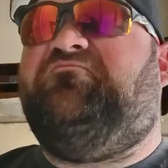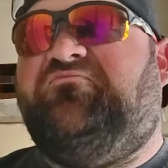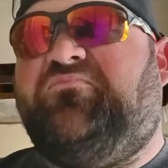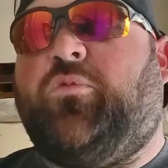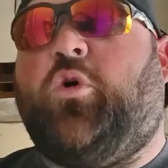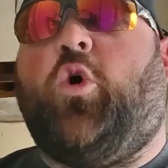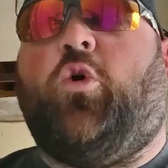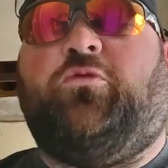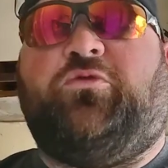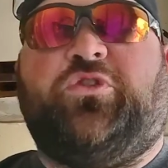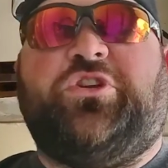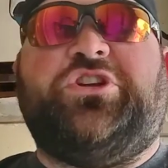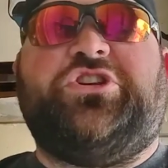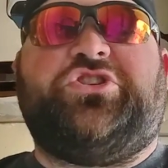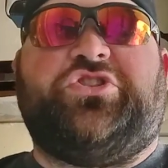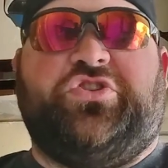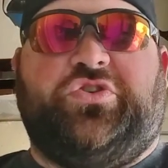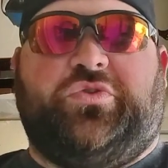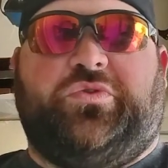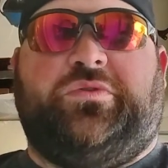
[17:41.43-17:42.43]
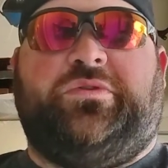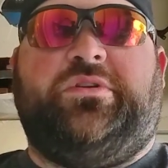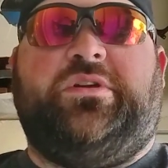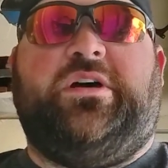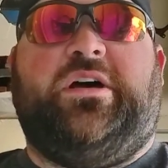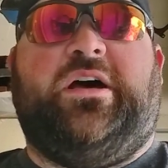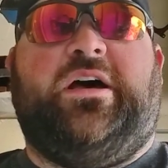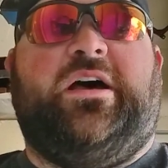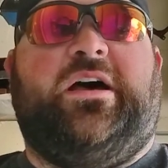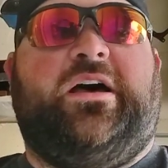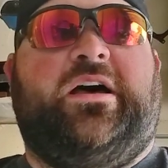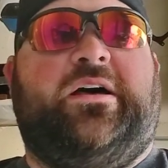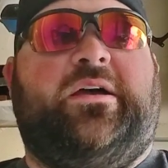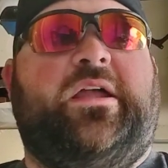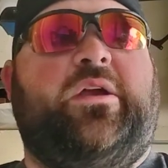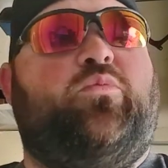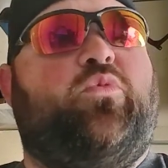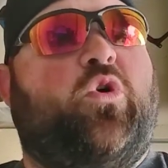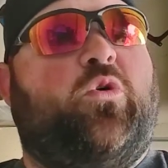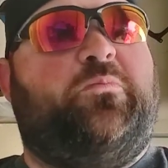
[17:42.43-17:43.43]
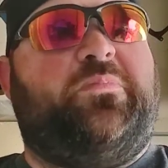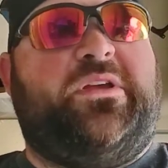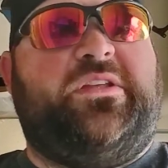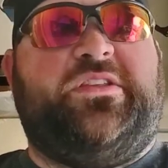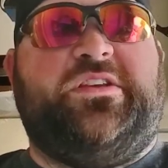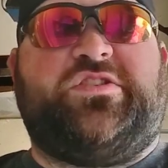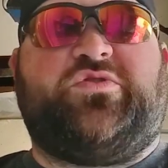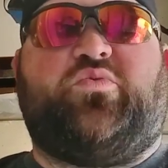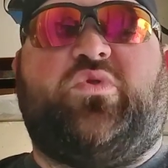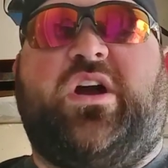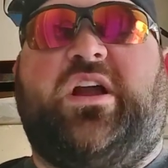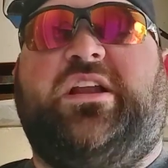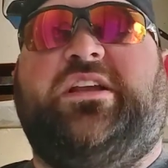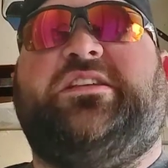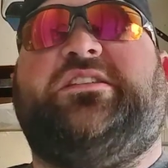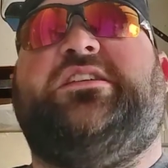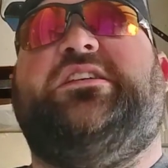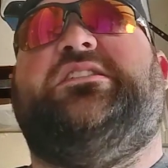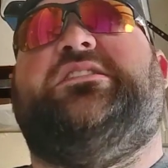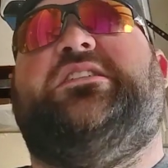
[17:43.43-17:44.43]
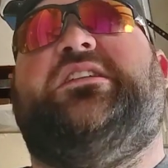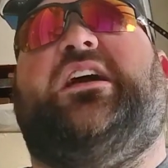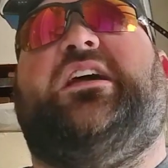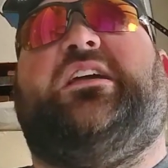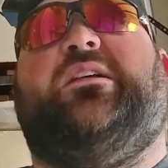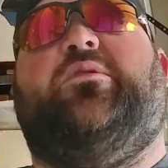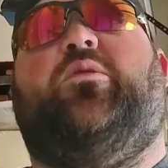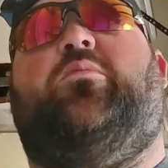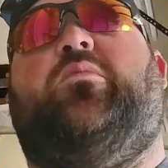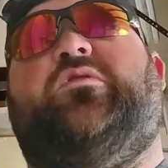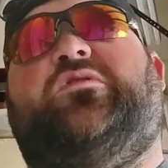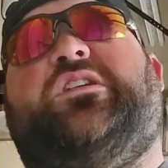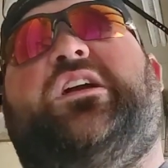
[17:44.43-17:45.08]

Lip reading: Hopefully soon. It won't be this riding season. I can almost